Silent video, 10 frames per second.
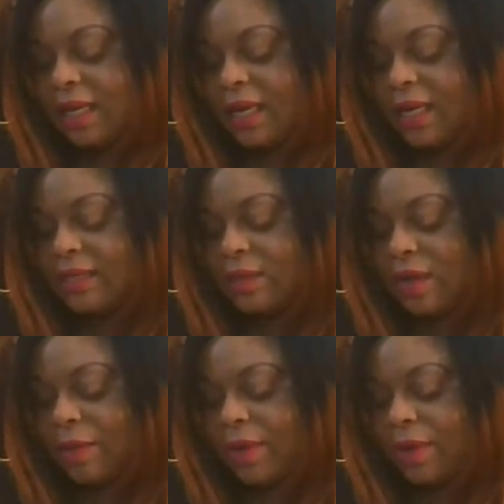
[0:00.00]
Let's talk
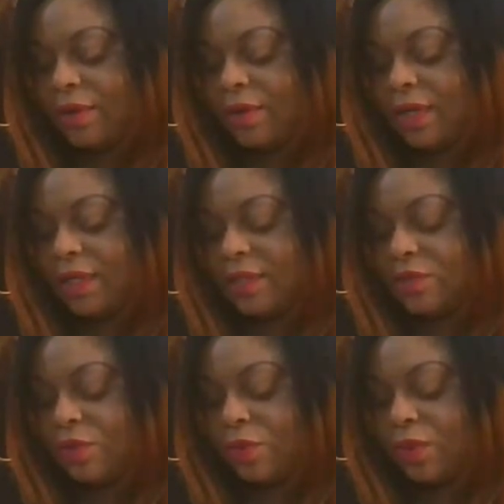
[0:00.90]
about the
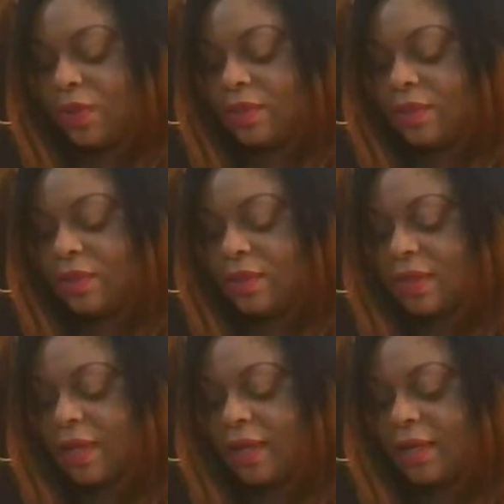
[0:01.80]
necessary questions
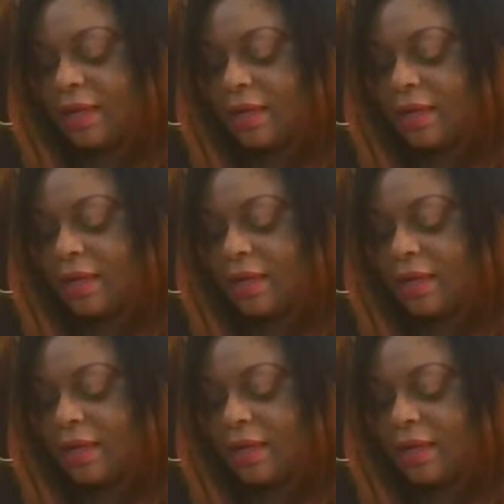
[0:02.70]
that.